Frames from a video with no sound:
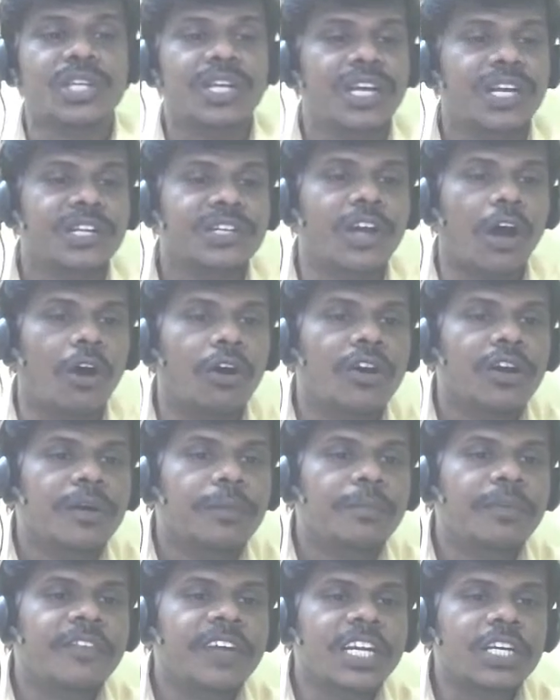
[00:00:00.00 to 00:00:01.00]
Now,
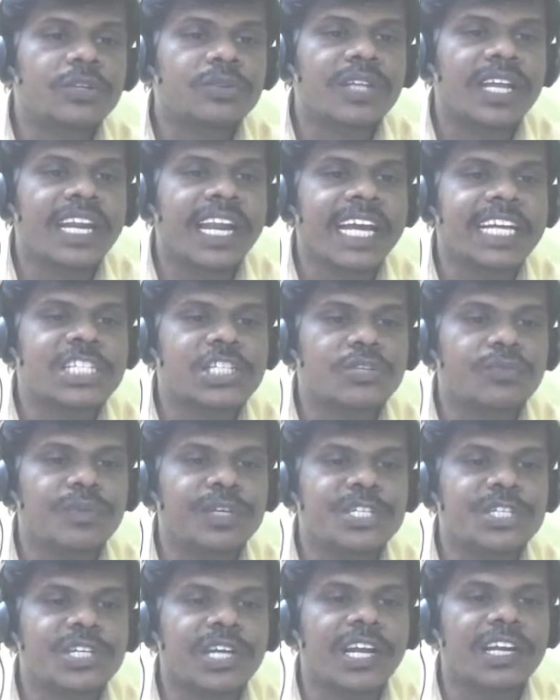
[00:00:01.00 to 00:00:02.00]
moving to the next
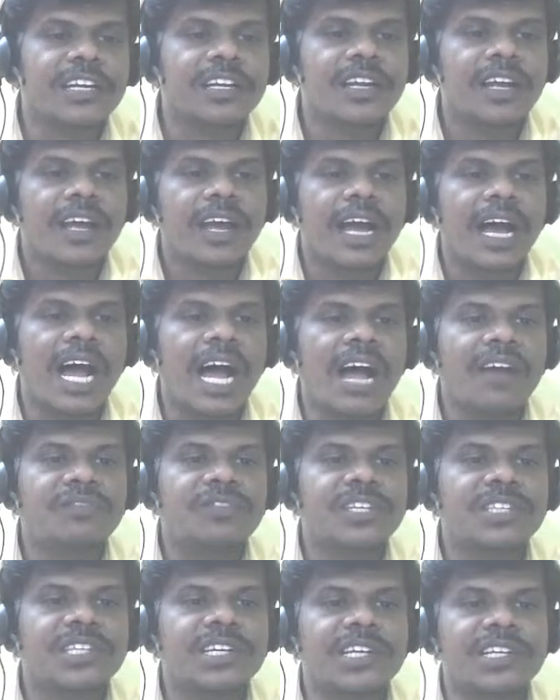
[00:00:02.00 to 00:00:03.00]
question after
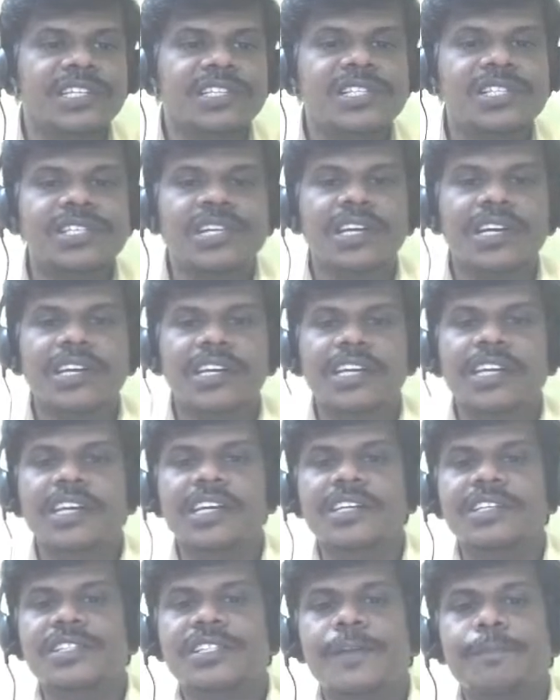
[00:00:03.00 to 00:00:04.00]
this
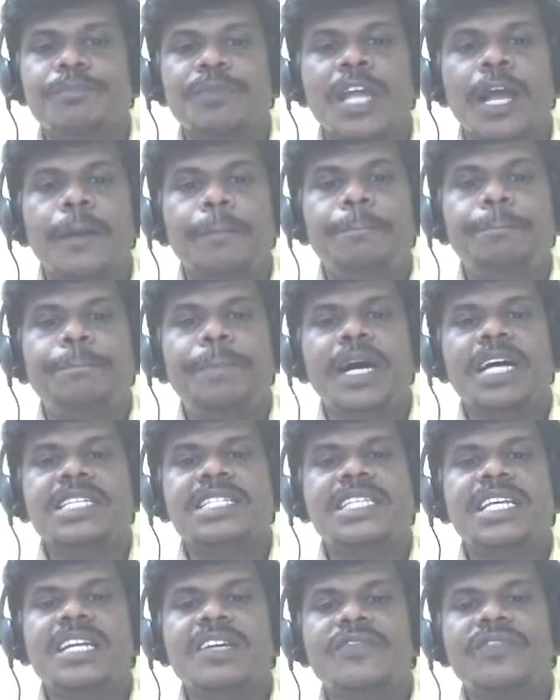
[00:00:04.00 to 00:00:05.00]
is,
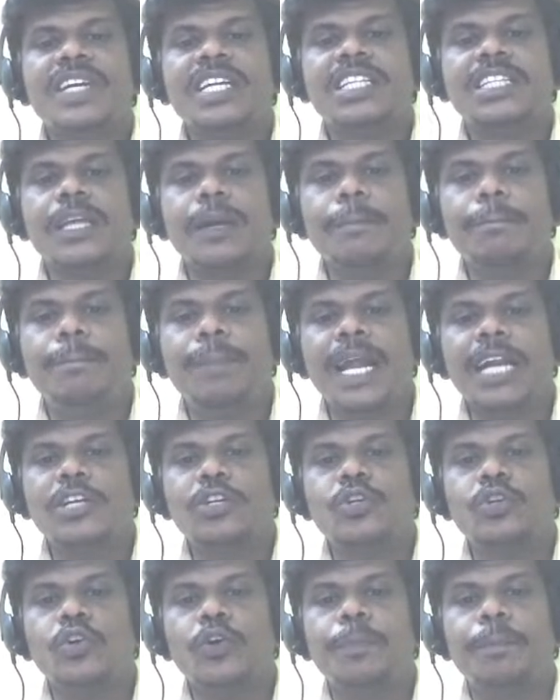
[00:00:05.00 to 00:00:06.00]
person with blood
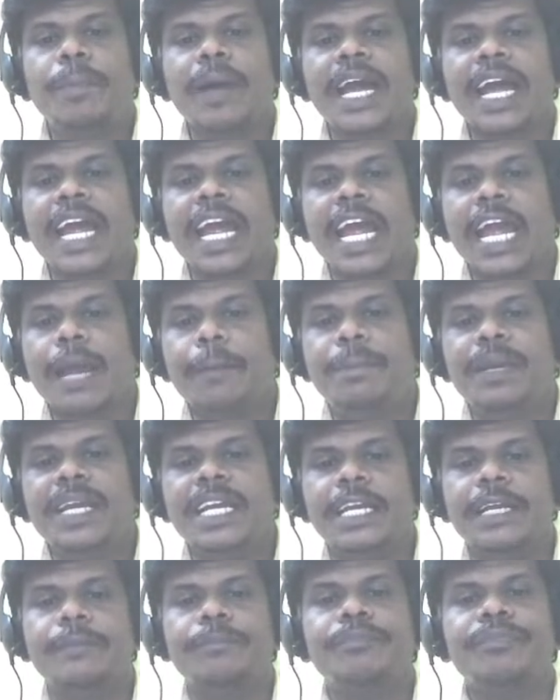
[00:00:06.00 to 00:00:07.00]
group AB
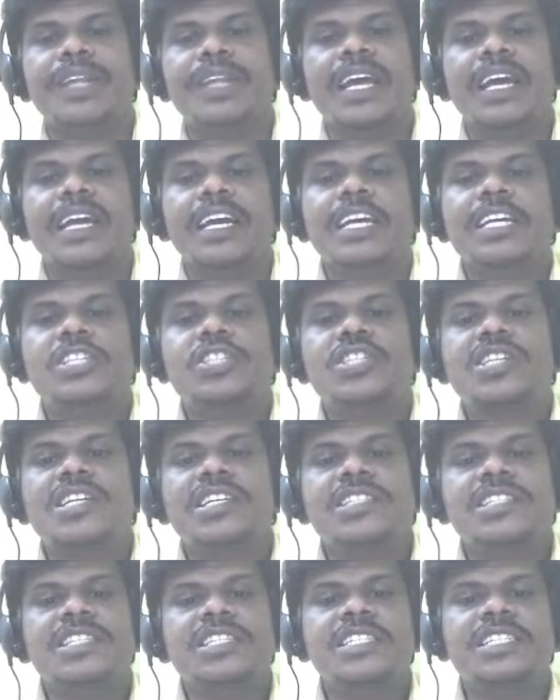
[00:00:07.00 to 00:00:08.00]
is
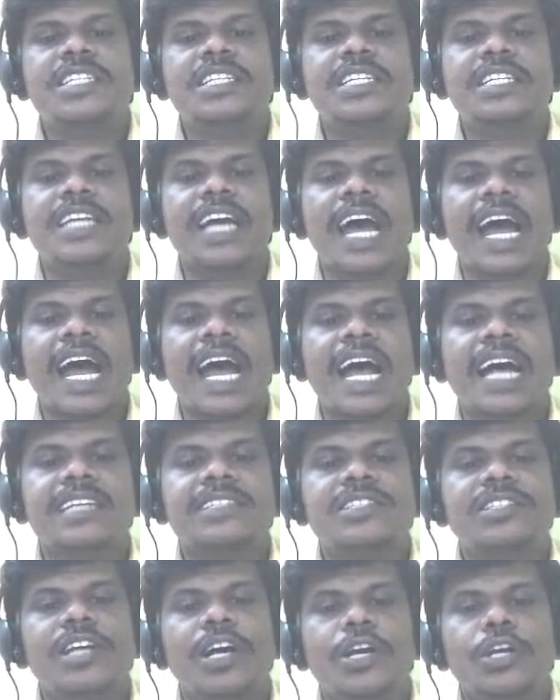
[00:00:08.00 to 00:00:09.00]
considered as
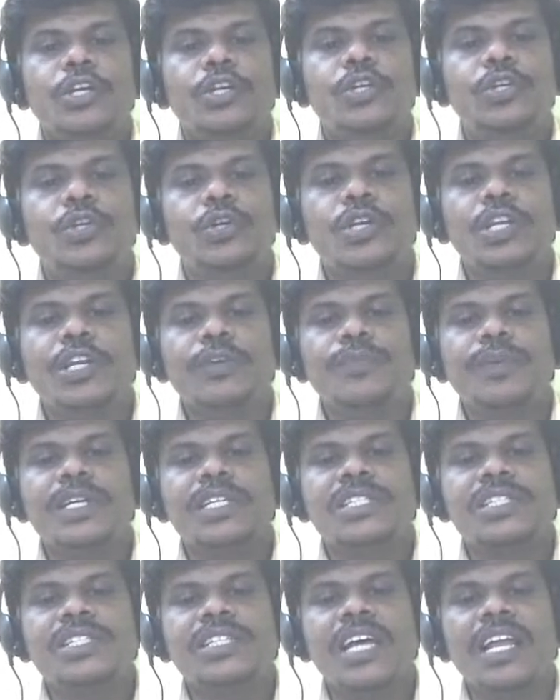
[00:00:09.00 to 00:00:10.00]

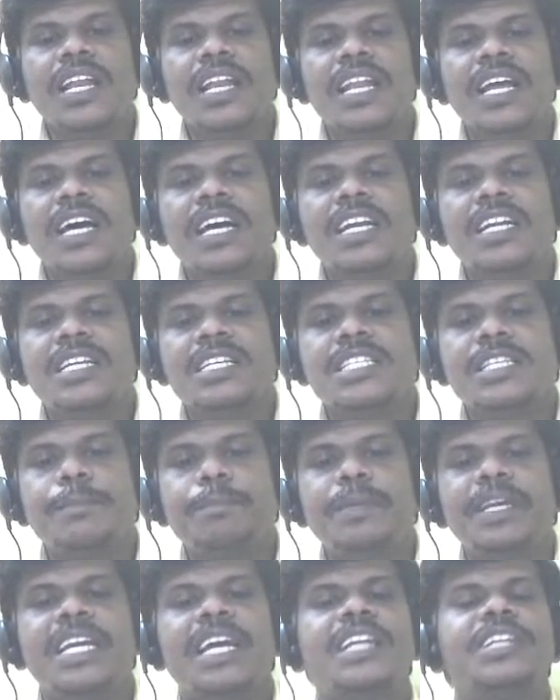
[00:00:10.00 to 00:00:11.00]
universal
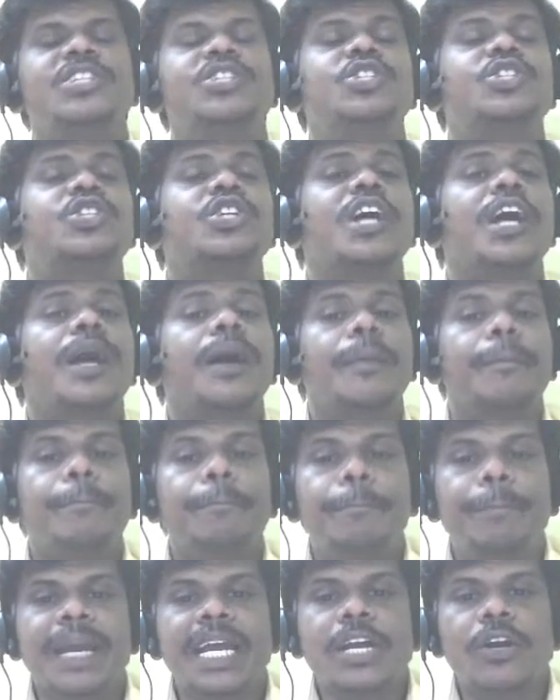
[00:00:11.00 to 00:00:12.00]
recipient
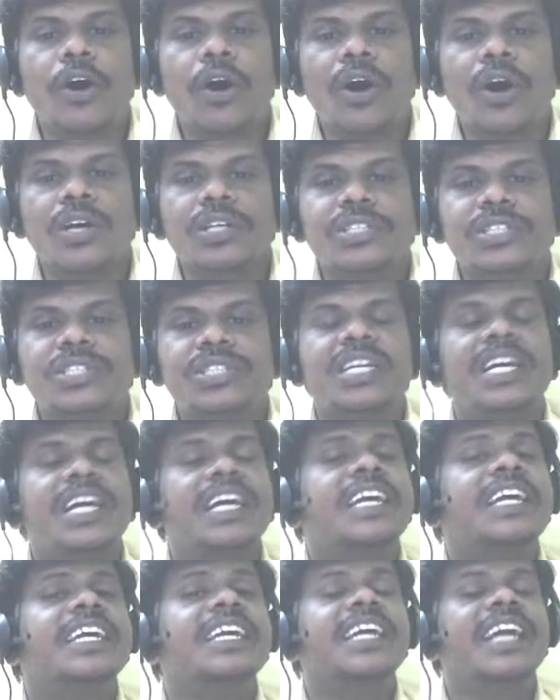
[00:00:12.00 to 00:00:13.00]
because
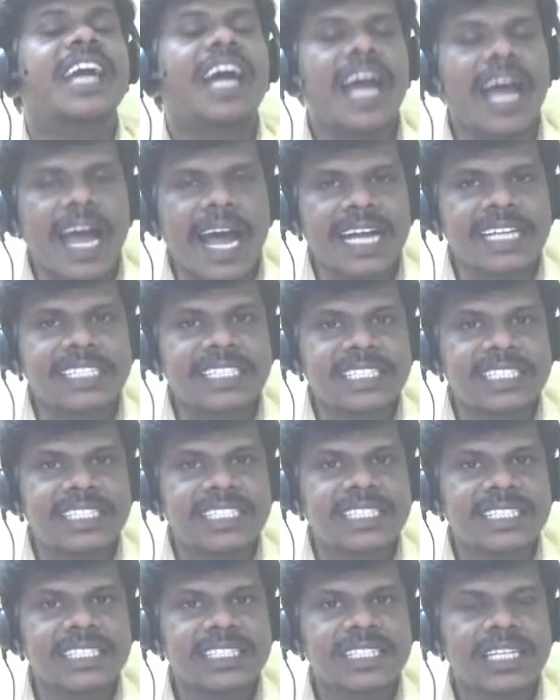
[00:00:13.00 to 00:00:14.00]
he has
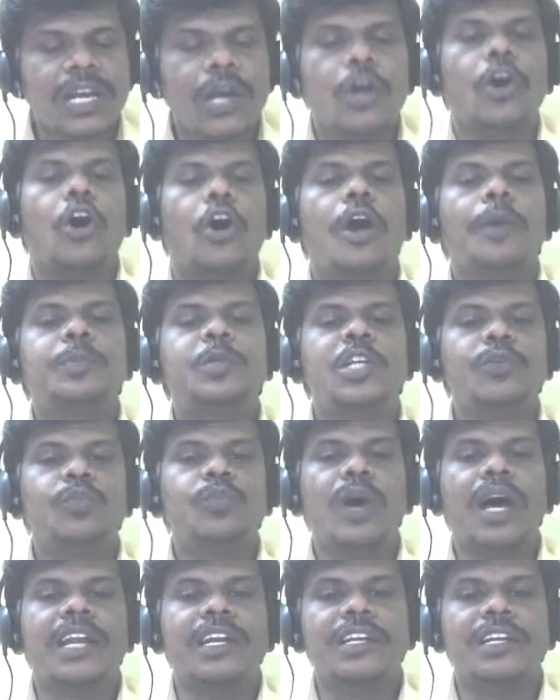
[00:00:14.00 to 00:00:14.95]
option 1